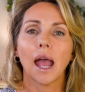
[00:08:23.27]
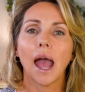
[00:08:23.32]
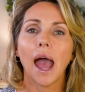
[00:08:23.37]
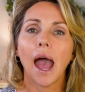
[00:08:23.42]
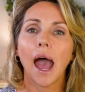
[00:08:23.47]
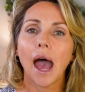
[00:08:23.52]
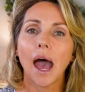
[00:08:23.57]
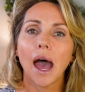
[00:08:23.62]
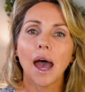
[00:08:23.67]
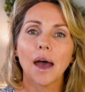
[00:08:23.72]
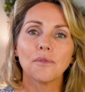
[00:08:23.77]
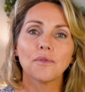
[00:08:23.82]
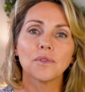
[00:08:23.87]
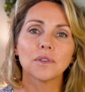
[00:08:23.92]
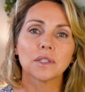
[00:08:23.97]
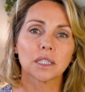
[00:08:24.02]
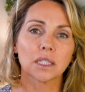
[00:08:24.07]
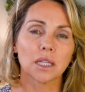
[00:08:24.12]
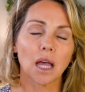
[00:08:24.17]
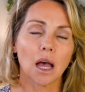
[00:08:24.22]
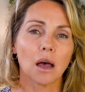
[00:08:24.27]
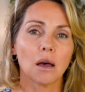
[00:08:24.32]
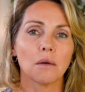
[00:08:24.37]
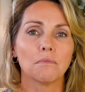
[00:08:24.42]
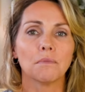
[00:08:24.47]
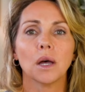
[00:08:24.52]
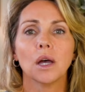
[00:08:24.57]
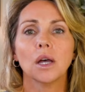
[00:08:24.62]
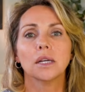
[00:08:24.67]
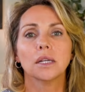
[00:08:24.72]
have
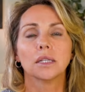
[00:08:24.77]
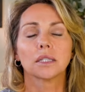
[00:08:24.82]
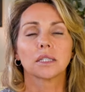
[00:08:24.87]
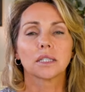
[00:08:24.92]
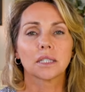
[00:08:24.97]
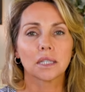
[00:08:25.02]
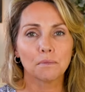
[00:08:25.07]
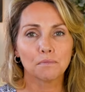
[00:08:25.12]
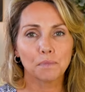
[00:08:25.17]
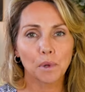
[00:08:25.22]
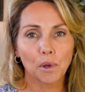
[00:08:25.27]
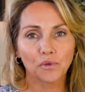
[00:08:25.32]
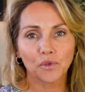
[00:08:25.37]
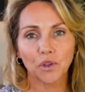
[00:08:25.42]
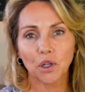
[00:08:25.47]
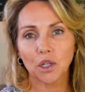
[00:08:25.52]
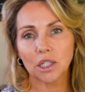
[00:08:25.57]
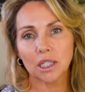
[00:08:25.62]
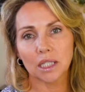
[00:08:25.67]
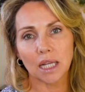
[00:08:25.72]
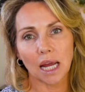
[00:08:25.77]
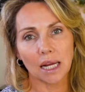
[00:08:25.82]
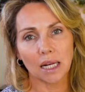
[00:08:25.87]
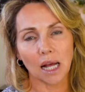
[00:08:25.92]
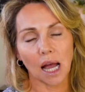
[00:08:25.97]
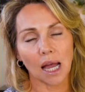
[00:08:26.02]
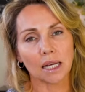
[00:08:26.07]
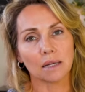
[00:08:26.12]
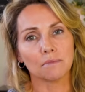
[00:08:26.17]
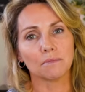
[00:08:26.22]
some simple first aid
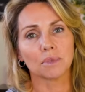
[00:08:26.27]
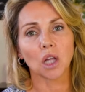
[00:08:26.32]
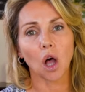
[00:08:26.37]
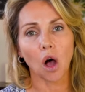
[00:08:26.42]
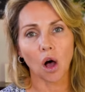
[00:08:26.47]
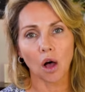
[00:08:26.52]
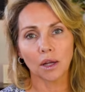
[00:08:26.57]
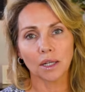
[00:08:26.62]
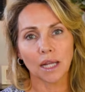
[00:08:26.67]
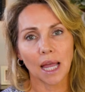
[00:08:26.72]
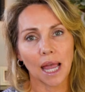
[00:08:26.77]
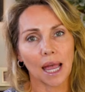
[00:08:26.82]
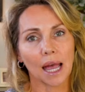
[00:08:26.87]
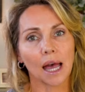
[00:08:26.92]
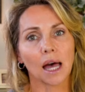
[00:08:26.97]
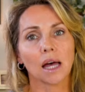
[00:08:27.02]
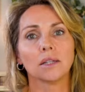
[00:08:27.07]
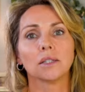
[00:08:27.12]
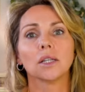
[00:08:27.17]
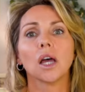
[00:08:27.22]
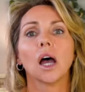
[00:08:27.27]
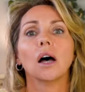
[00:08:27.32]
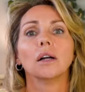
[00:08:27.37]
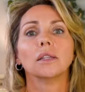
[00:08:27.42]
items on hand